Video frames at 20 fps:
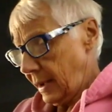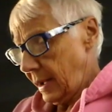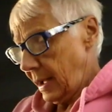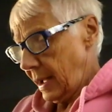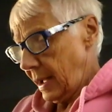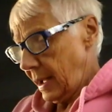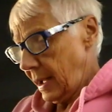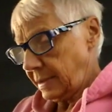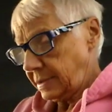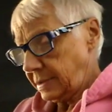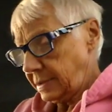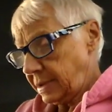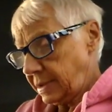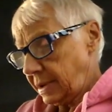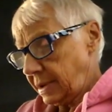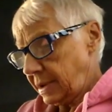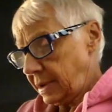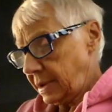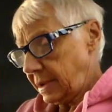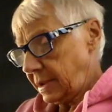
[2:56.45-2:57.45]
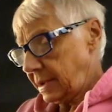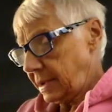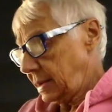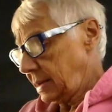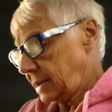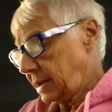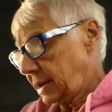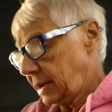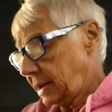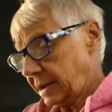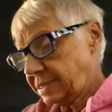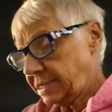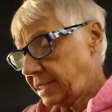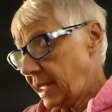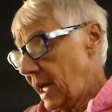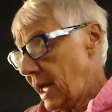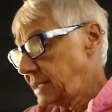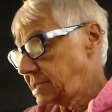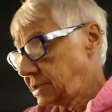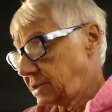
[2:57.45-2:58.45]
And
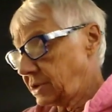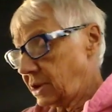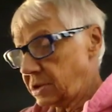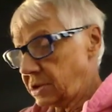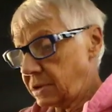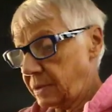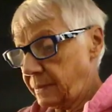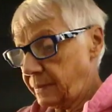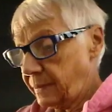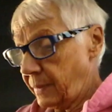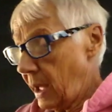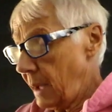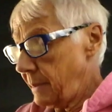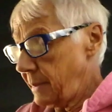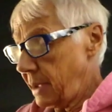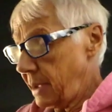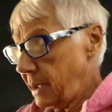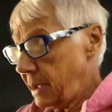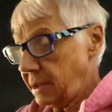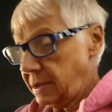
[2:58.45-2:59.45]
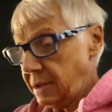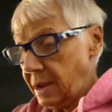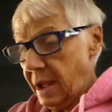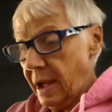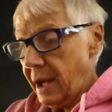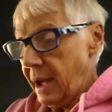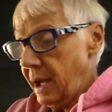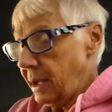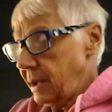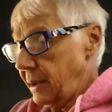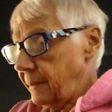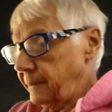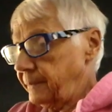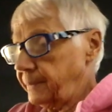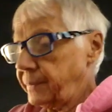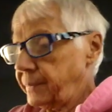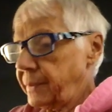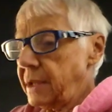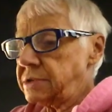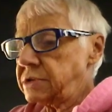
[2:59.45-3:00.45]
that's gonna,
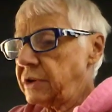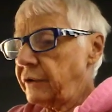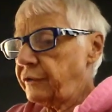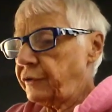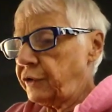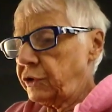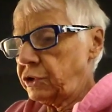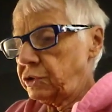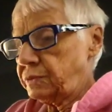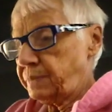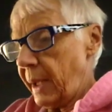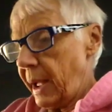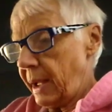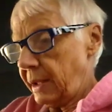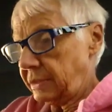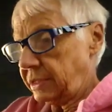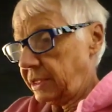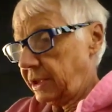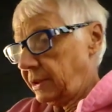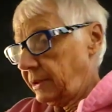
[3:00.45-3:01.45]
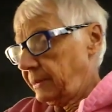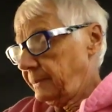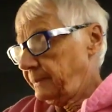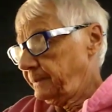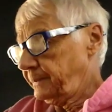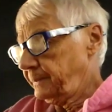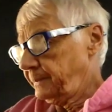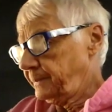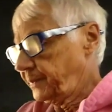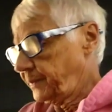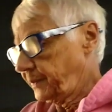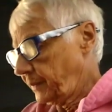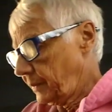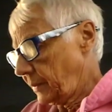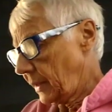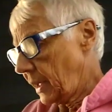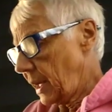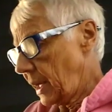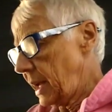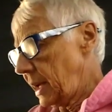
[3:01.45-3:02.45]
it's a food bank there.
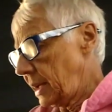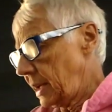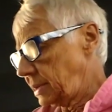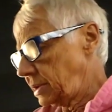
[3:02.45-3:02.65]
And